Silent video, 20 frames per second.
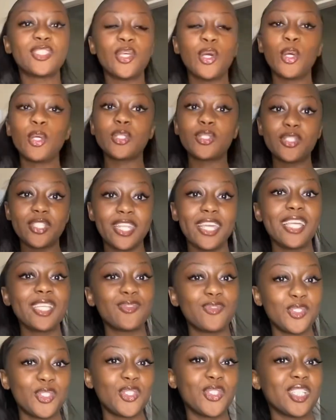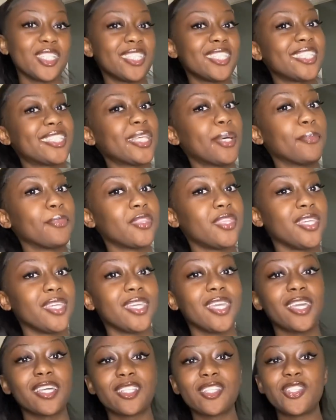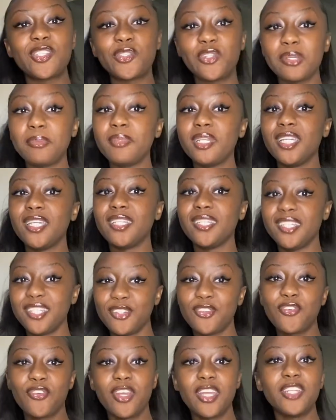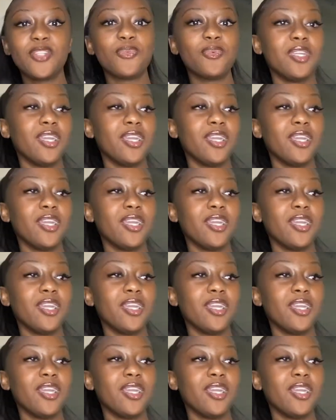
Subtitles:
So today's video is something extremely different.